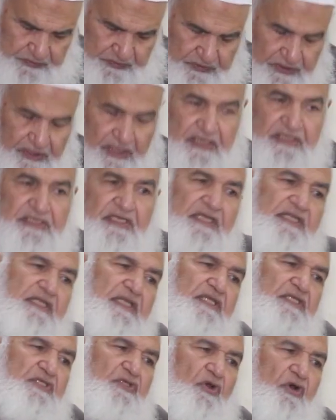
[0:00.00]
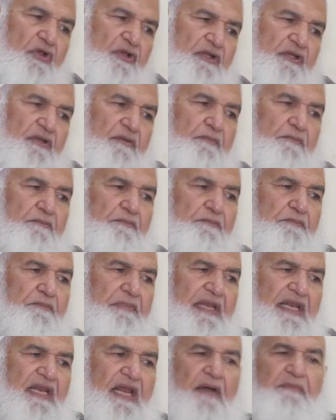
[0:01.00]
there is another scholar,
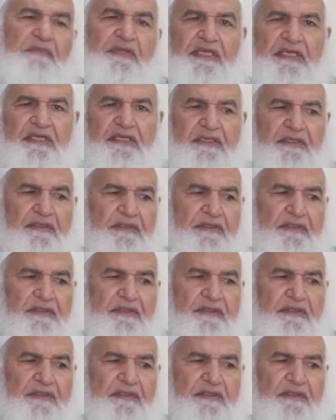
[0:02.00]
Bellamy.